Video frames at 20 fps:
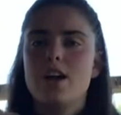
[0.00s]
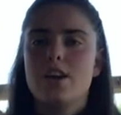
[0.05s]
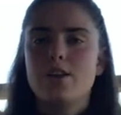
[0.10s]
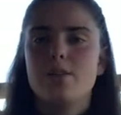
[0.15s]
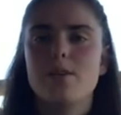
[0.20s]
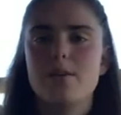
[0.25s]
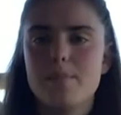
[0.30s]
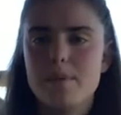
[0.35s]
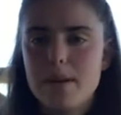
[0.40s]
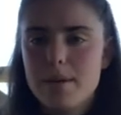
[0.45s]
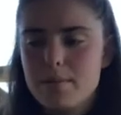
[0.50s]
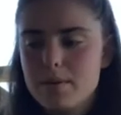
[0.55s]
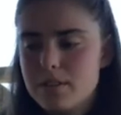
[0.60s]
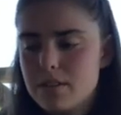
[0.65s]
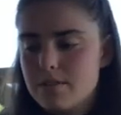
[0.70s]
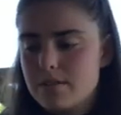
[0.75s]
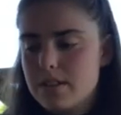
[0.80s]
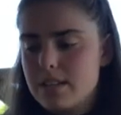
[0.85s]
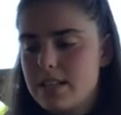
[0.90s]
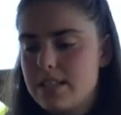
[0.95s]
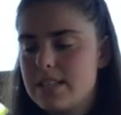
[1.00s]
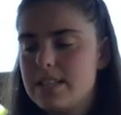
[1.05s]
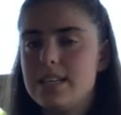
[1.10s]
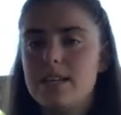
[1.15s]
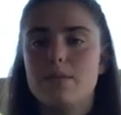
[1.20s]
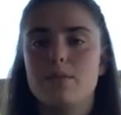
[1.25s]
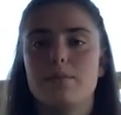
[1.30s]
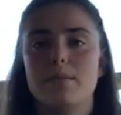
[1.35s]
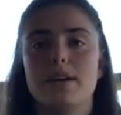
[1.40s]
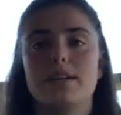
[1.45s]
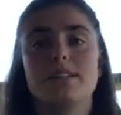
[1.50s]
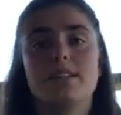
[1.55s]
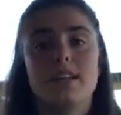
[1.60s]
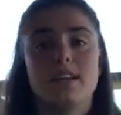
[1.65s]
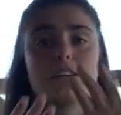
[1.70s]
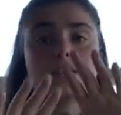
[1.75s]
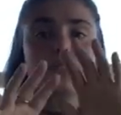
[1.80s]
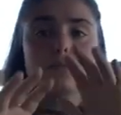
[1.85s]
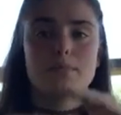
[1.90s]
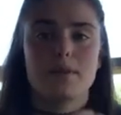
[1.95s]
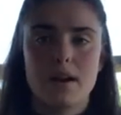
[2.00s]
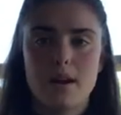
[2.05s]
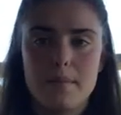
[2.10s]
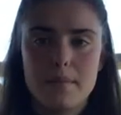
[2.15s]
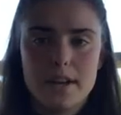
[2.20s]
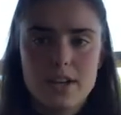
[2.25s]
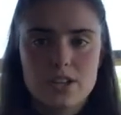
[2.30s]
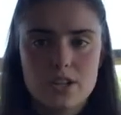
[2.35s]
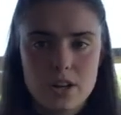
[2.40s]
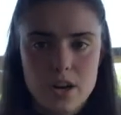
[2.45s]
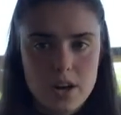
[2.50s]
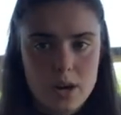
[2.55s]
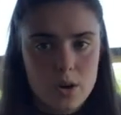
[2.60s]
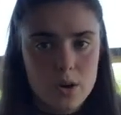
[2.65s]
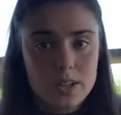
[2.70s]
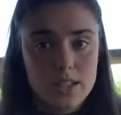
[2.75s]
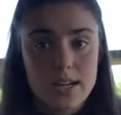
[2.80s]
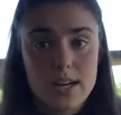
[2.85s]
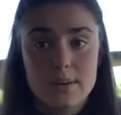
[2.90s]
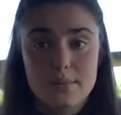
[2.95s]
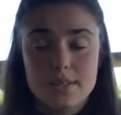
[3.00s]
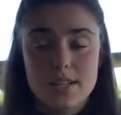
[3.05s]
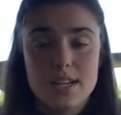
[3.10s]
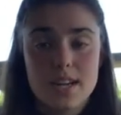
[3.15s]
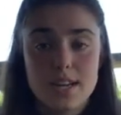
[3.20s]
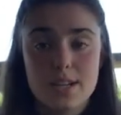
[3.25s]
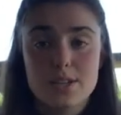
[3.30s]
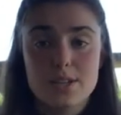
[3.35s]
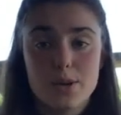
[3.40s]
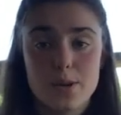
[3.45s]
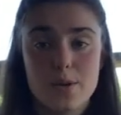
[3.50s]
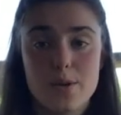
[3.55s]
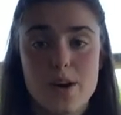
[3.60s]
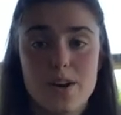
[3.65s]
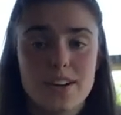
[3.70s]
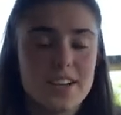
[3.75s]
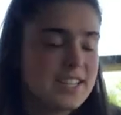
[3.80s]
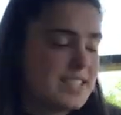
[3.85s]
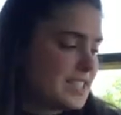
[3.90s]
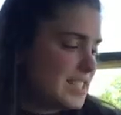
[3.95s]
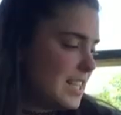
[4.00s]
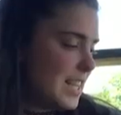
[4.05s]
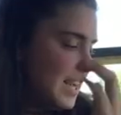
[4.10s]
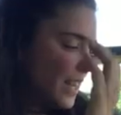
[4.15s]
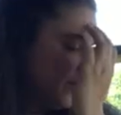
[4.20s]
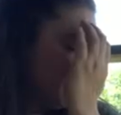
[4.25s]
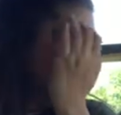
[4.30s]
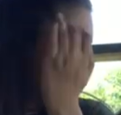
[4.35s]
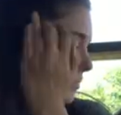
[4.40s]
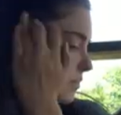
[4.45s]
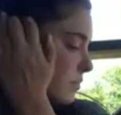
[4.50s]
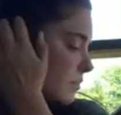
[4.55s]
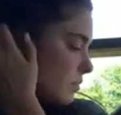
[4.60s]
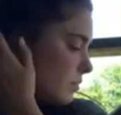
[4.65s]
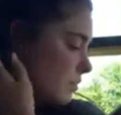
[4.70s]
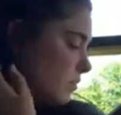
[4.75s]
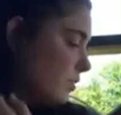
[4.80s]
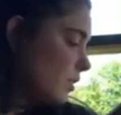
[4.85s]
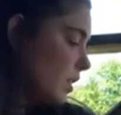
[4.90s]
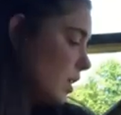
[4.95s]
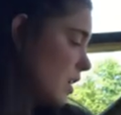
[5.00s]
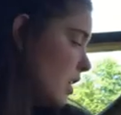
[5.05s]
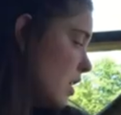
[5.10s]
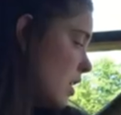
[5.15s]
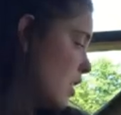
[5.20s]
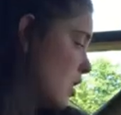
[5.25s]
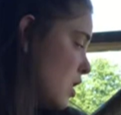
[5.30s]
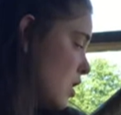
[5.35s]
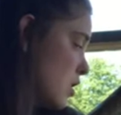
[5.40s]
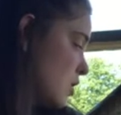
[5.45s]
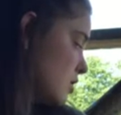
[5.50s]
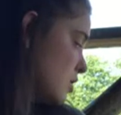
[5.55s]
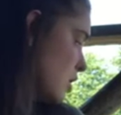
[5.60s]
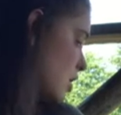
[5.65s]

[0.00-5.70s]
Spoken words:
You won't be able to really see with my selection, but I'll make sure I hold it up today so you all can see it.